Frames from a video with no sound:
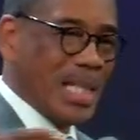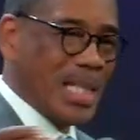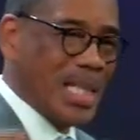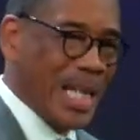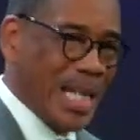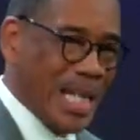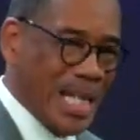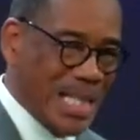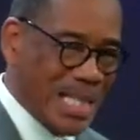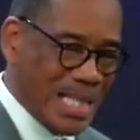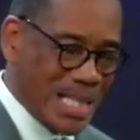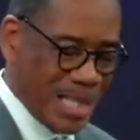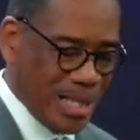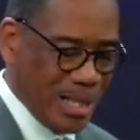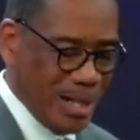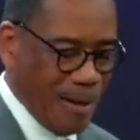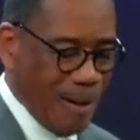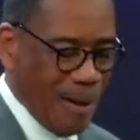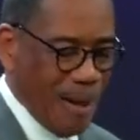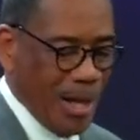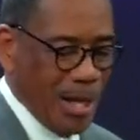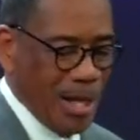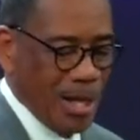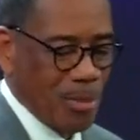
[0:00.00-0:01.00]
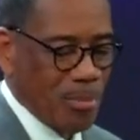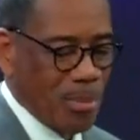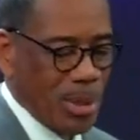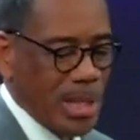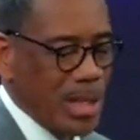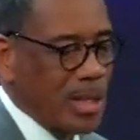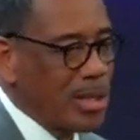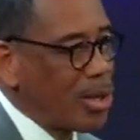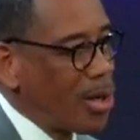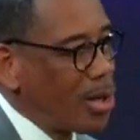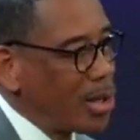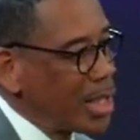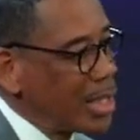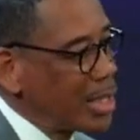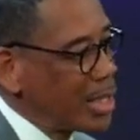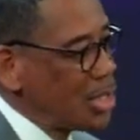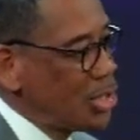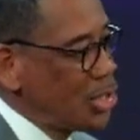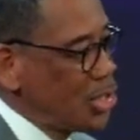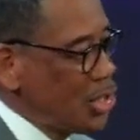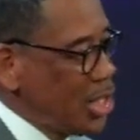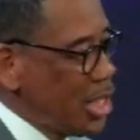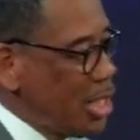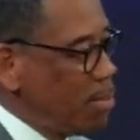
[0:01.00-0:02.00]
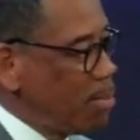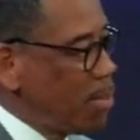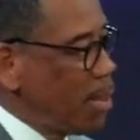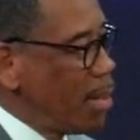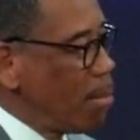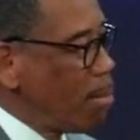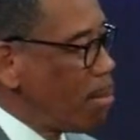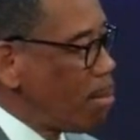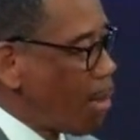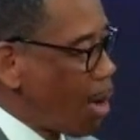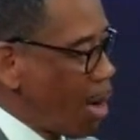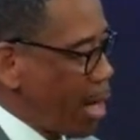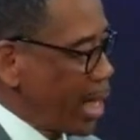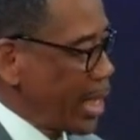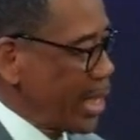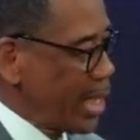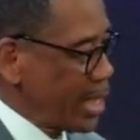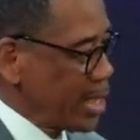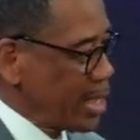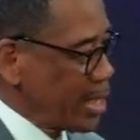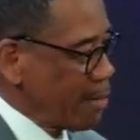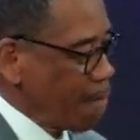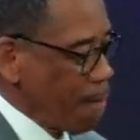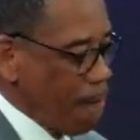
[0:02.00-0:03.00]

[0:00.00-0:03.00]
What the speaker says: gate, but he called it the sheep market.